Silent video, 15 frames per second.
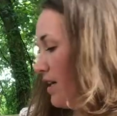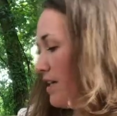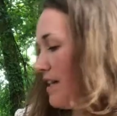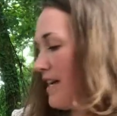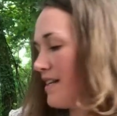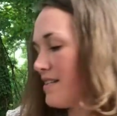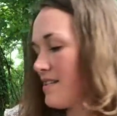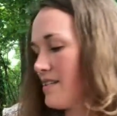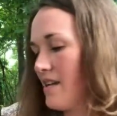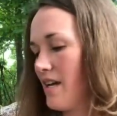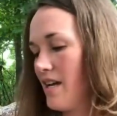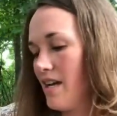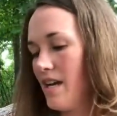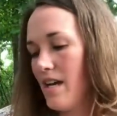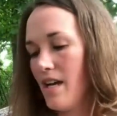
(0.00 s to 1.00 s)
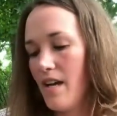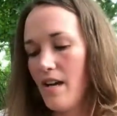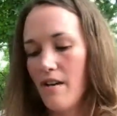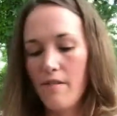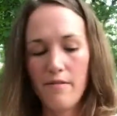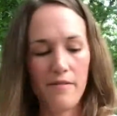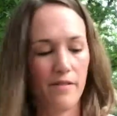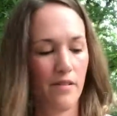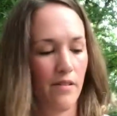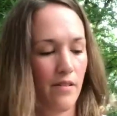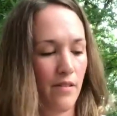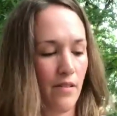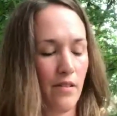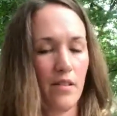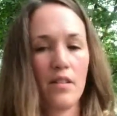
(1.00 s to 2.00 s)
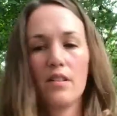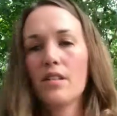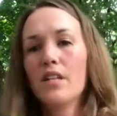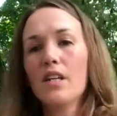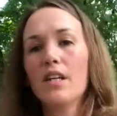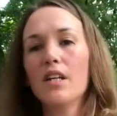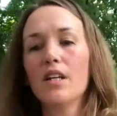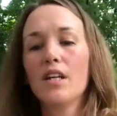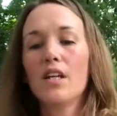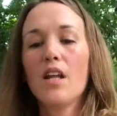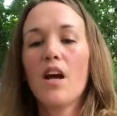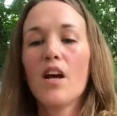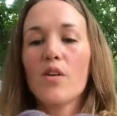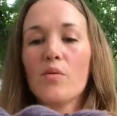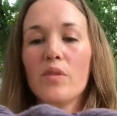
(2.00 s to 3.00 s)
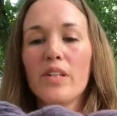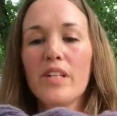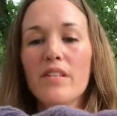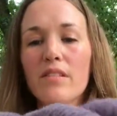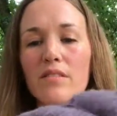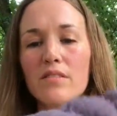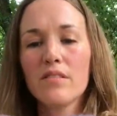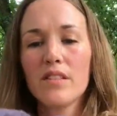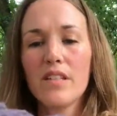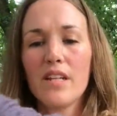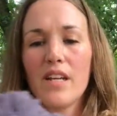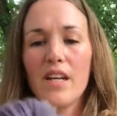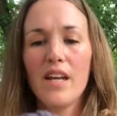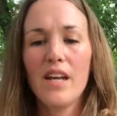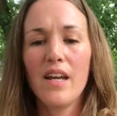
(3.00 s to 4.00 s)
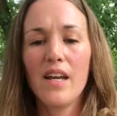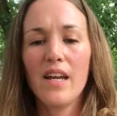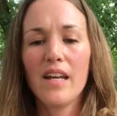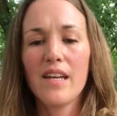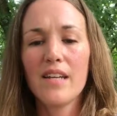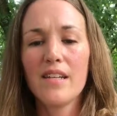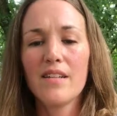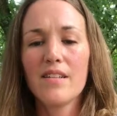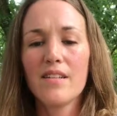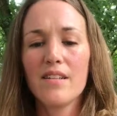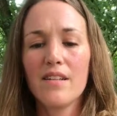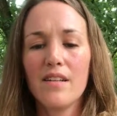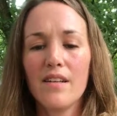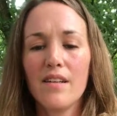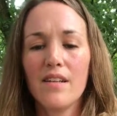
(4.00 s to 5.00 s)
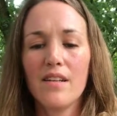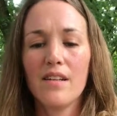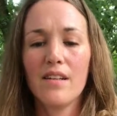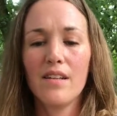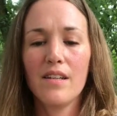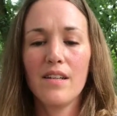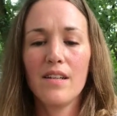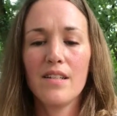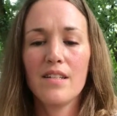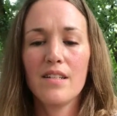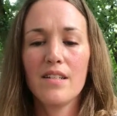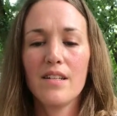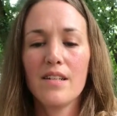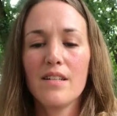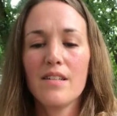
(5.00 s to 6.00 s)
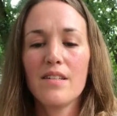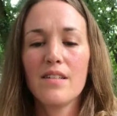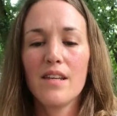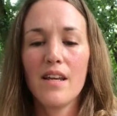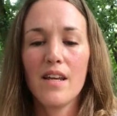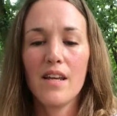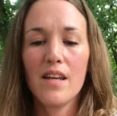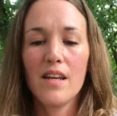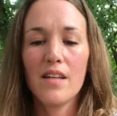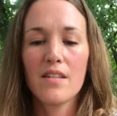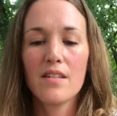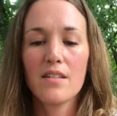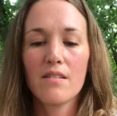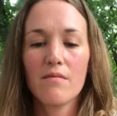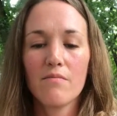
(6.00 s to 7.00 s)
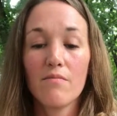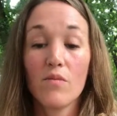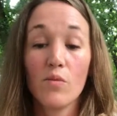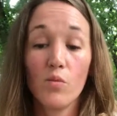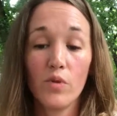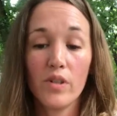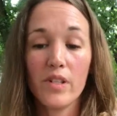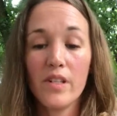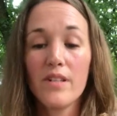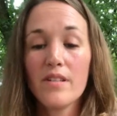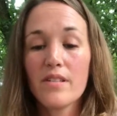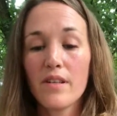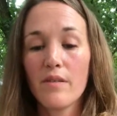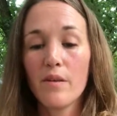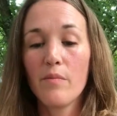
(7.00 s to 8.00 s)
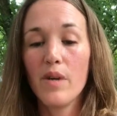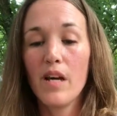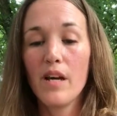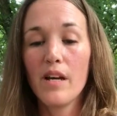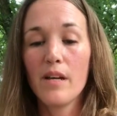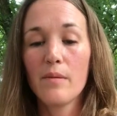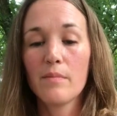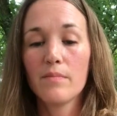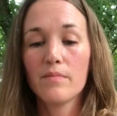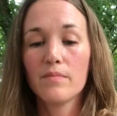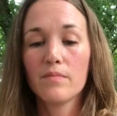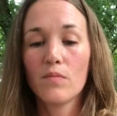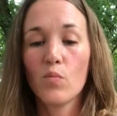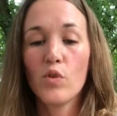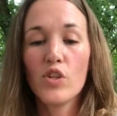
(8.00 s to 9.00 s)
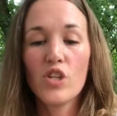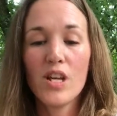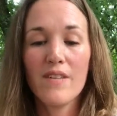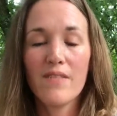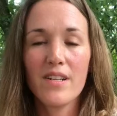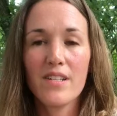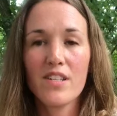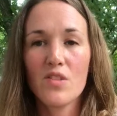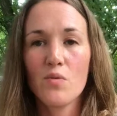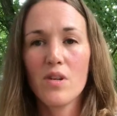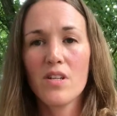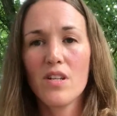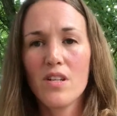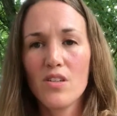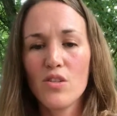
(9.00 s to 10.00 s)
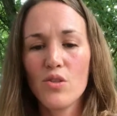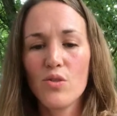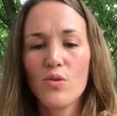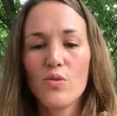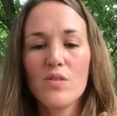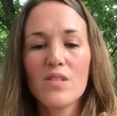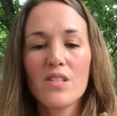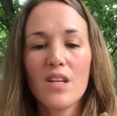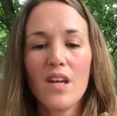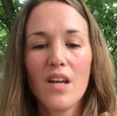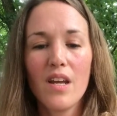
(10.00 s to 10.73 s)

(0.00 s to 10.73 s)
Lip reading: Next I have logwood, and it is a wood. It's like, wood shavings is what is used.